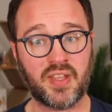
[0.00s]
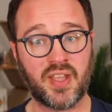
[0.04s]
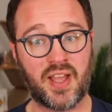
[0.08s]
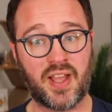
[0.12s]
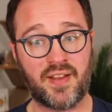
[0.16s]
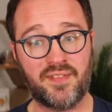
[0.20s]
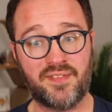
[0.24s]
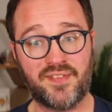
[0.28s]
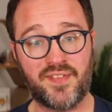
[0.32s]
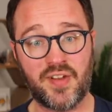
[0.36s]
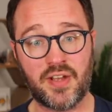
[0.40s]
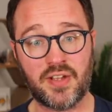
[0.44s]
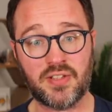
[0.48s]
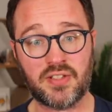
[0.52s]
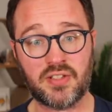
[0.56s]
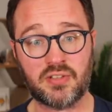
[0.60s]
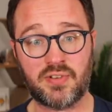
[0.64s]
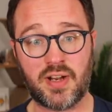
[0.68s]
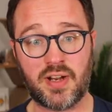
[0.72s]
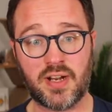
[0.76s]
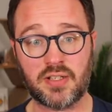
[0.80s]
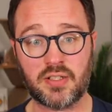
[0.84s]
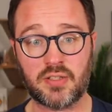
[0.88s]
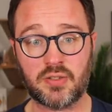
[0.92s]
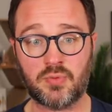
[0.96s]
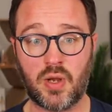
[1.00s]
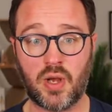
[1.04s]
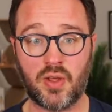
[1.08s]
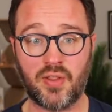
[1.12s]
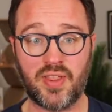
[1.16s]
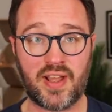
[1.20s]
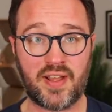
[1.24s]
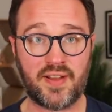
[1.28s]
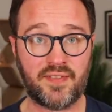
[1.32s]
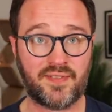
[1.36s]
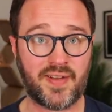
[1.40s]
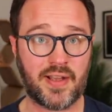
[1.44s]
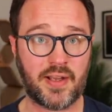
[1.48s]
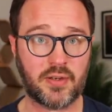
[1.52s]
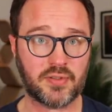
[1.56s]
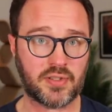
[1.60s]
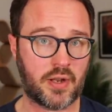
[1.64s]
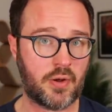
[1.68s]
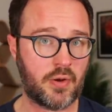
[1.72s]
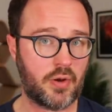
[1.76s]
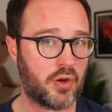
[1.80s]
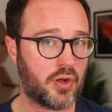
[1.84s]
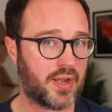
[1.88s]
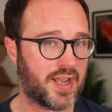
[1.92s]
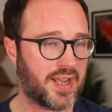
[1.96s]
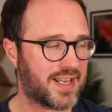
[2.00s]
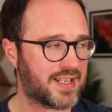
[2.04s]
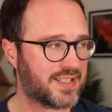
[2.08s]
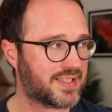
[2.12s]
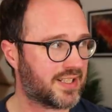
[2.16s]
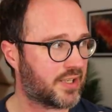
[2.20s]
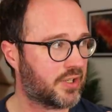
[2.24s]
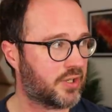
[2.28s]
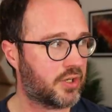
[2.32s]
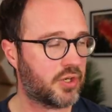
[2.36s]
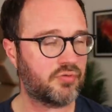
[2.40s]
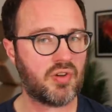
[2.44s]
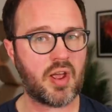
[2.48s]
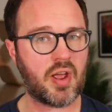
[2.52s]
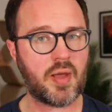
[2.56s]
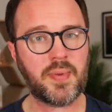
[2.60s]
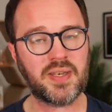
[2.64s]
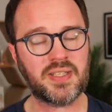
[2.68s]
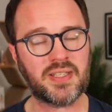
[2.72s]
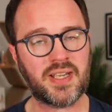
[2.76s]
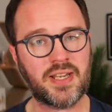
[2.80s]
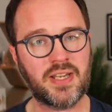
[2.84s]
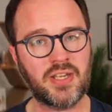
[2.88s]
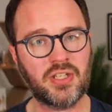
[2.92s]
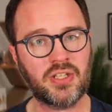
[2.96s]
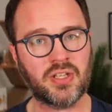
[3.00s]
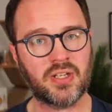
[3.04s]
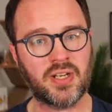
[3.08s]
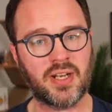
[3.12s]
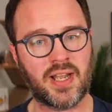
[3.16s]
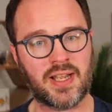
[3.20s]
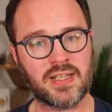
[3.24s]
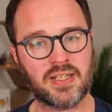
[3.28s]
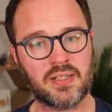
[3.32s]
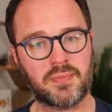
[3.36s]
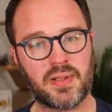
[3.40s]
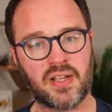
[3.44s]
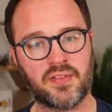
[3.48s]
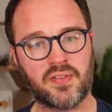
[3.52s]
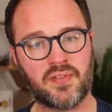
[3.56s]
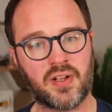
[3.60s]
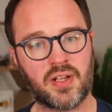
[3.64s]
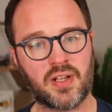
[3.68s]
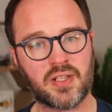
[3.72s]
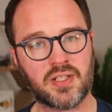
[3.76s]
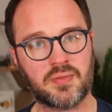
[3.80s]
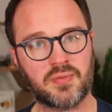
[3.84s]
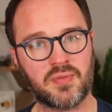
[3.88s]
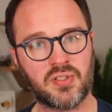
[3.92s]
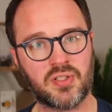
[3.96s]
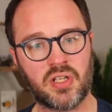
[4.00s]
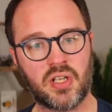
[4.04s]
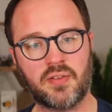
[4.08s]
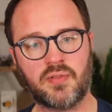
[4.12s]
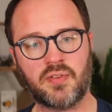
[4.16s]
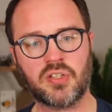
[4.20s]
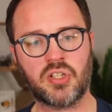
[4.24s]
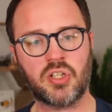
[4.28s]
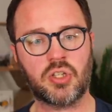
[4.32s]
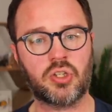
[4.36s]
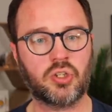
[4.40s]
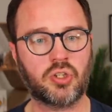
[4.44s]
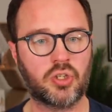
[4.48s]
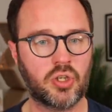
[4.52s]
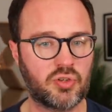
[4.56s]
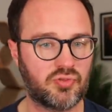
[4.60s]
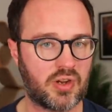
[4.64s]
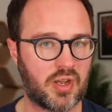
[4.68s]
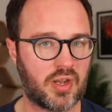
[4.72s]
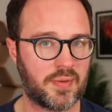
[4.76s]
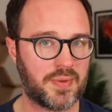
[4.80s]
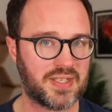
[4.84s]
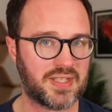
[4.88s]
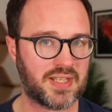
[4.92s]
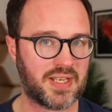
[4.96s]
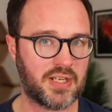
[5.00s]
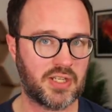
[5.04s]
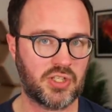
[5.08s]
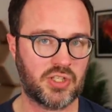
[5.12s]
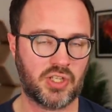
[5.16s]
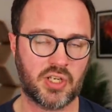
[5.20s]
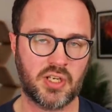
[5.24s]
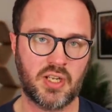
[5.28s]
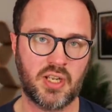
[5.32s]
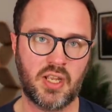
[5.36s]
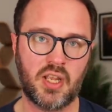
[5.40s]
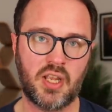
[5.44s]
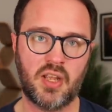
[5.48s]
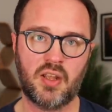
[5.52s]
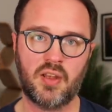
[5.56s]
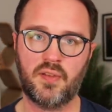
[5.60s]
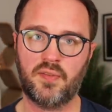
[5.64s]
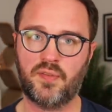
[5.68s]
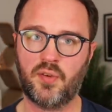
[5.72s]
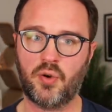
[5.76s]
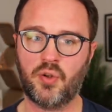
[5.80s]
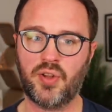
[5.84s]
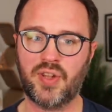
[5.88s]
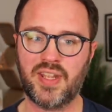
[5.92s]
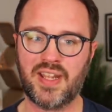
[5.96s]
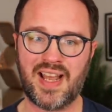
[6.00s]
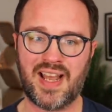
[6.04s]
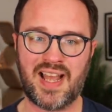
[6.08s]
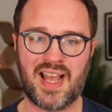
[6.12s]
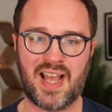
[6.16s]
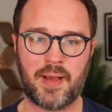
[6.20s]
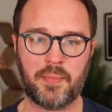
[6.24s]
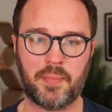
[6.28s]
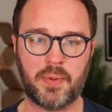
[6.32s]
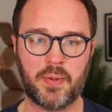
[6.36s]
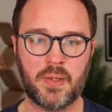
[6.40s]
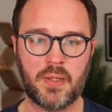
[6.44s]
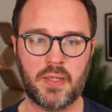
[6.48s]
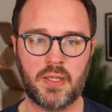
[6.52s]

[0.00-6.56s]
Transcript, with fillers: And First Direct as well, that fails. look, it gets a good reputation as a bank for customer service, a good reputation for the app.